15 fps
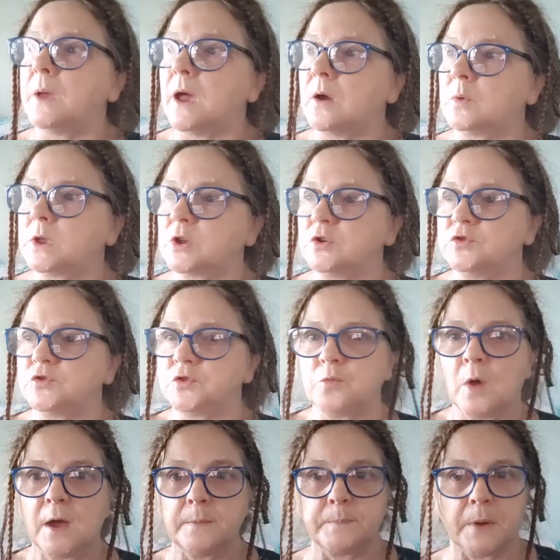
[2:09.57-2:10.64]
How are we going to do
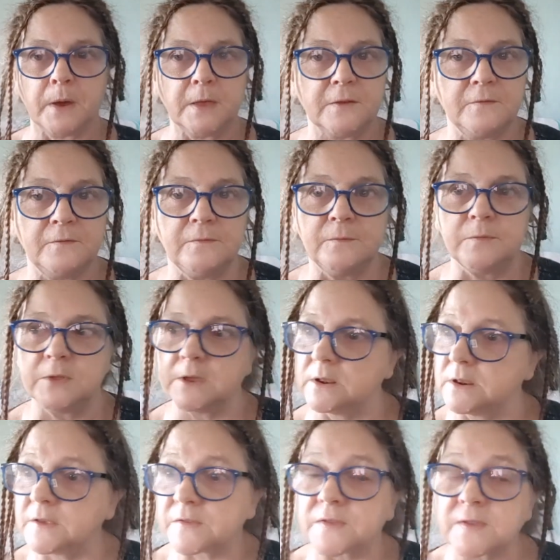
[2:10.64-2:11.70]
right by the, the
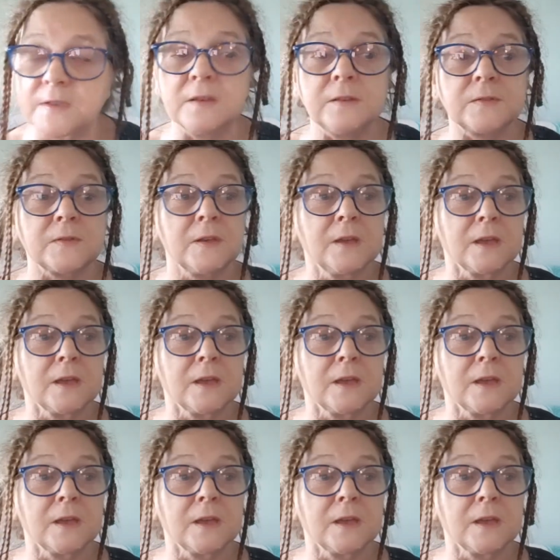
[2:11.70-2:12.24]
listeners,